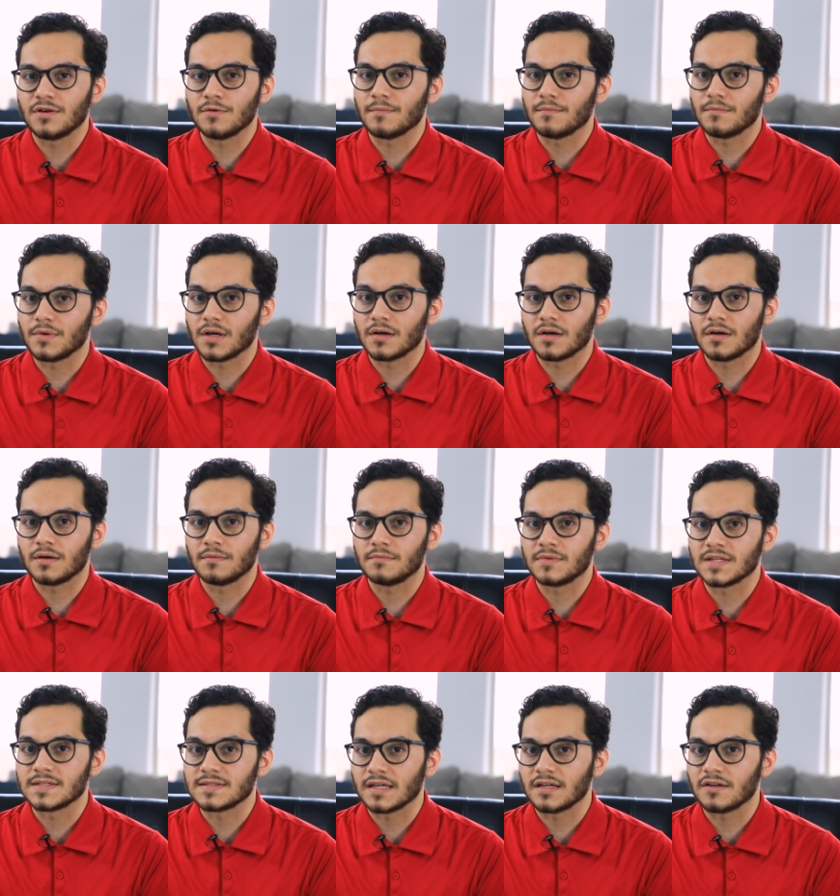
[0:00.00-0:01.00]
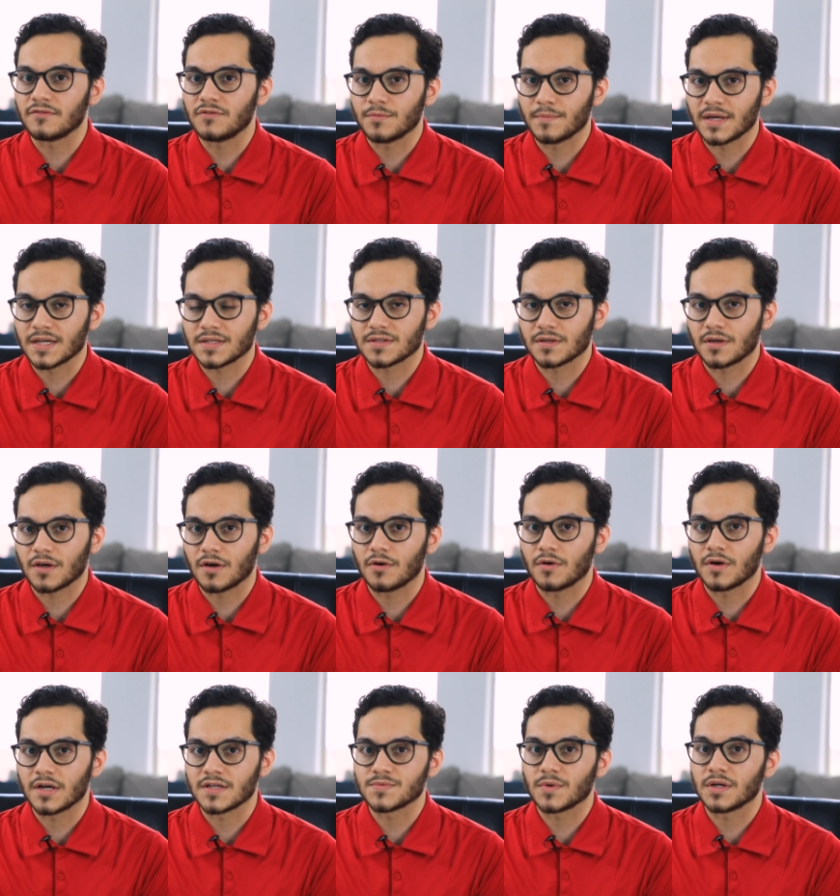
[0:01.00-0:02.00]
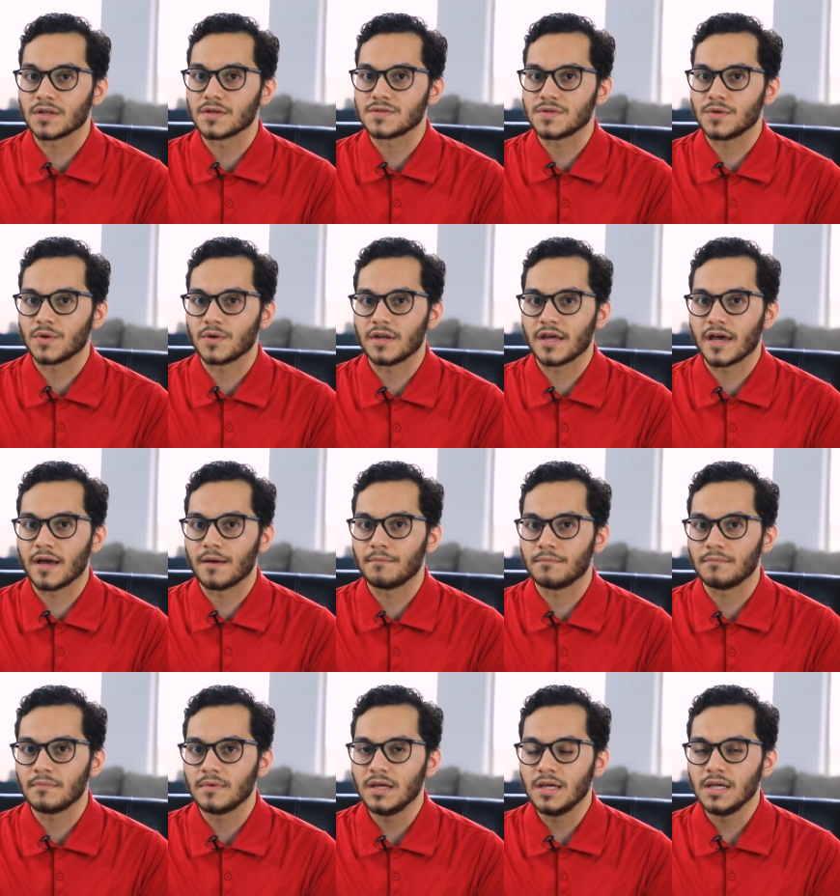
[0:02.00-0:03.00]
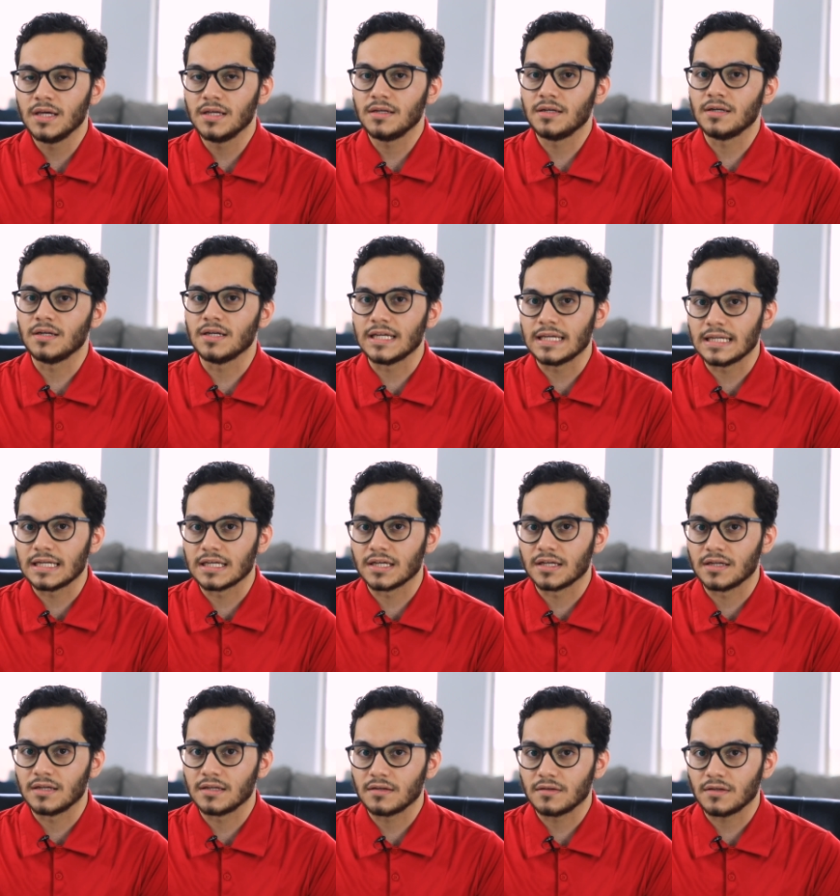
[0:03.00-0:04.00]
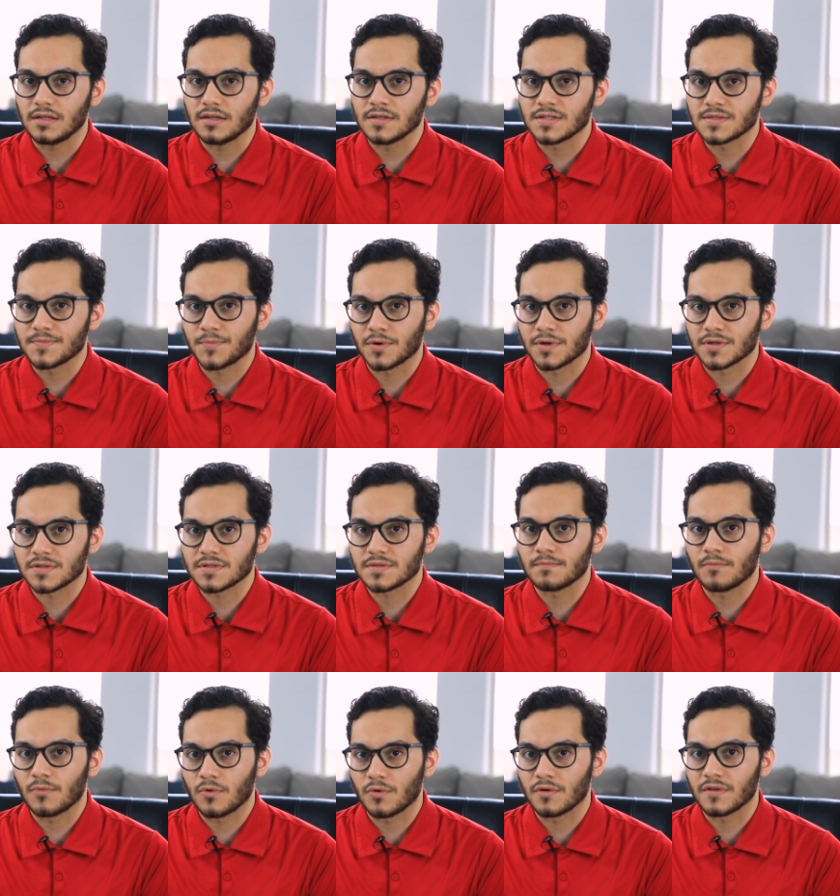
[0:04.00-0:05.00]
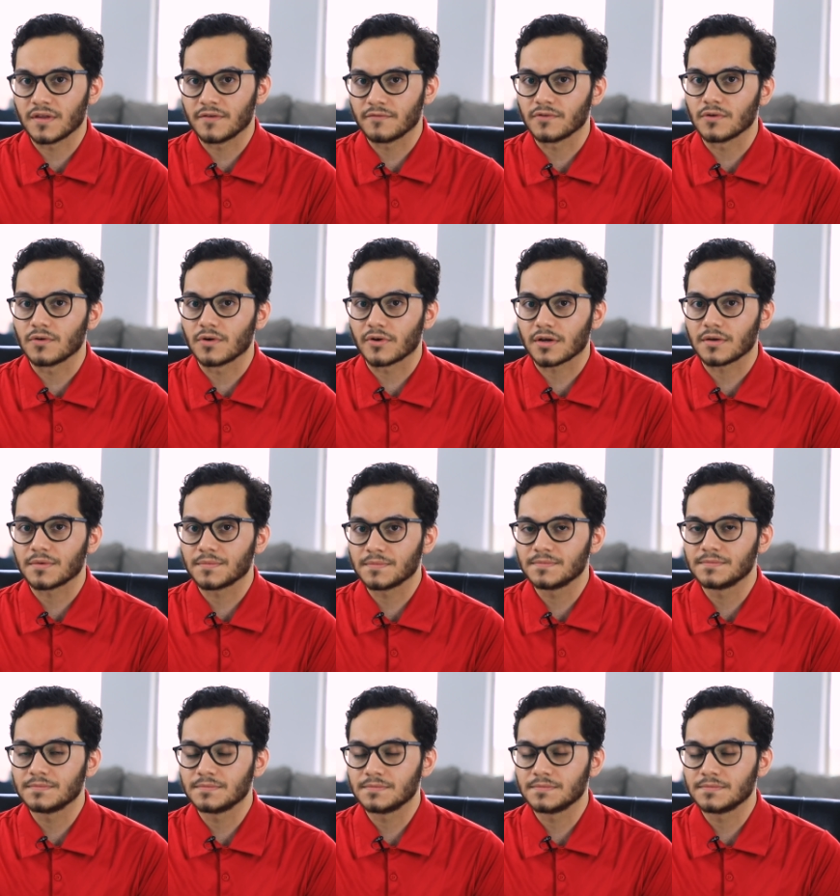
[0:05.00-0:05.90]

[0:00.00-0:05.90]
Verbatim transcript: that um, the state of New Mexico, as well as U N M, needed esports more than Florida.